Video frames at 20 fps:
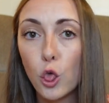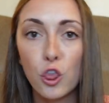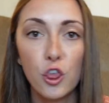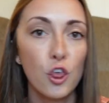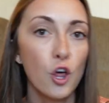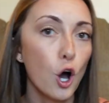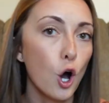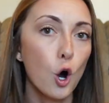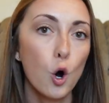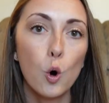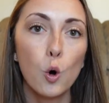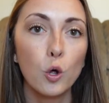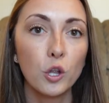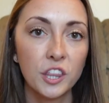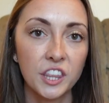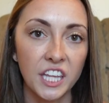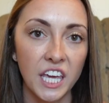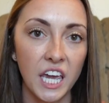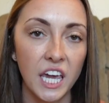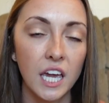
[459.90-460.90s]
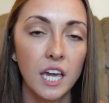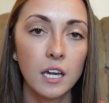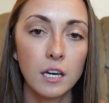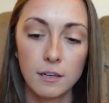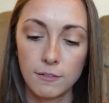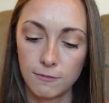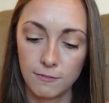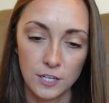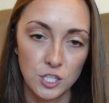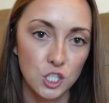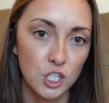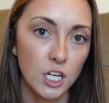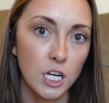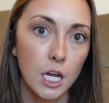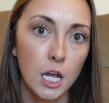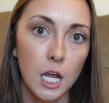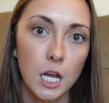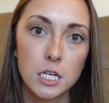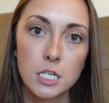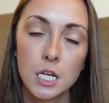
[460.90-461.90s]
the whole thing,
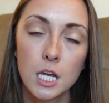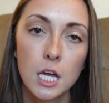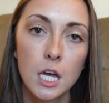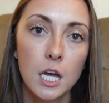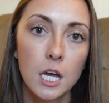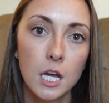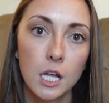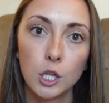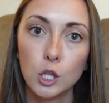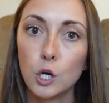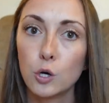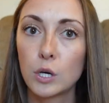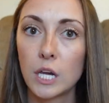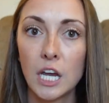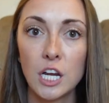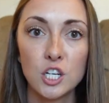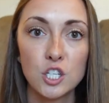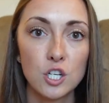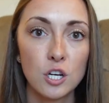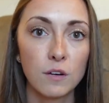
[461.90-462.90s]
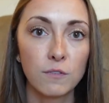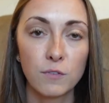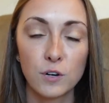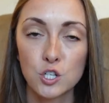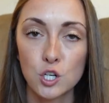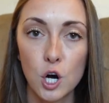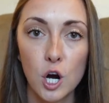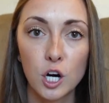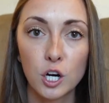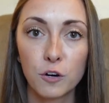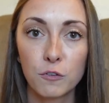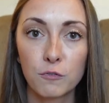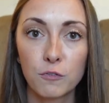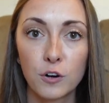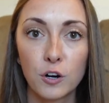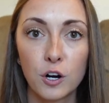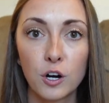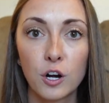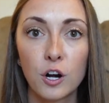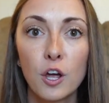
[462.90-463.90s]
officiant, location,
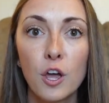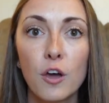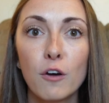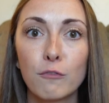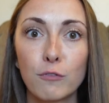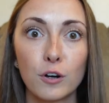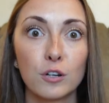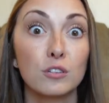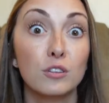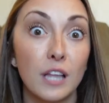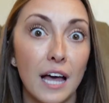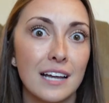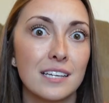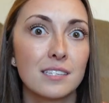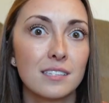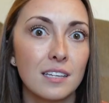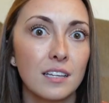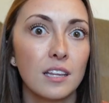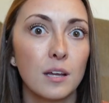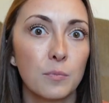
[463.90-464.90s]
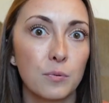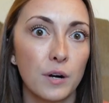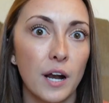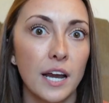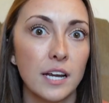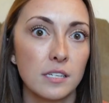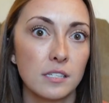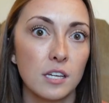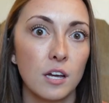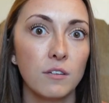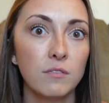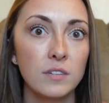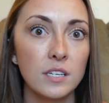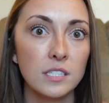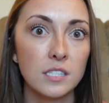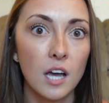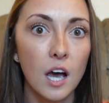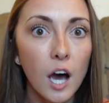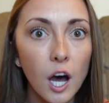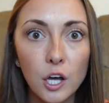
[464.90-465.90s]
photographer, for less than the price of
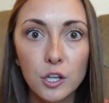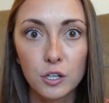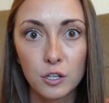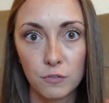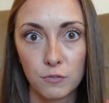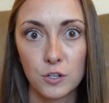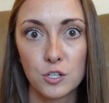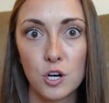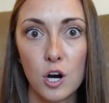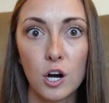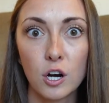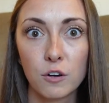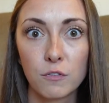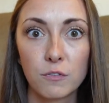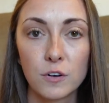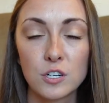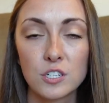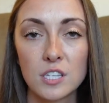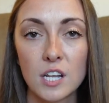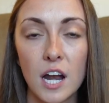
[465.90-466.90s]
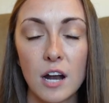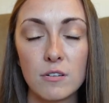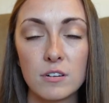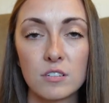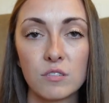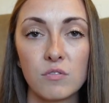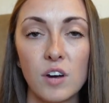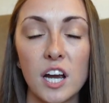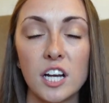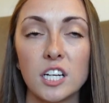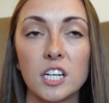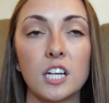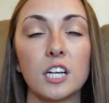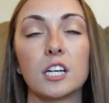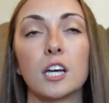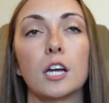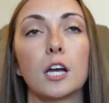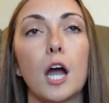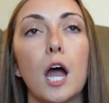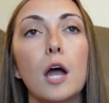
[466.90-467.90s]
these other photographers that I was
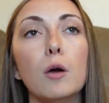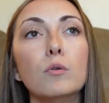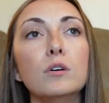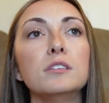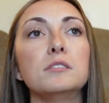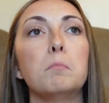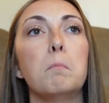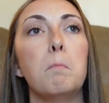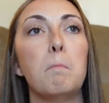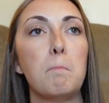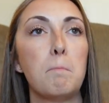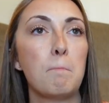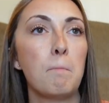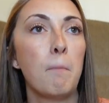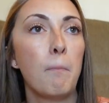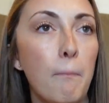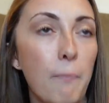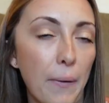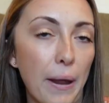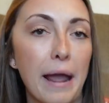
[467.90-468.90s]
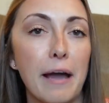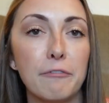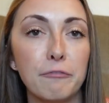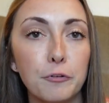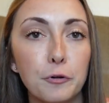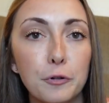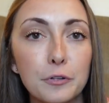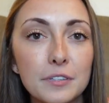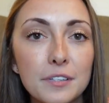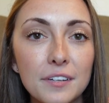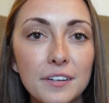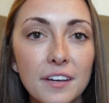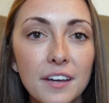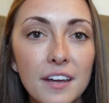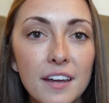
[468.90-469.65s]
finding. Like, I was baffled.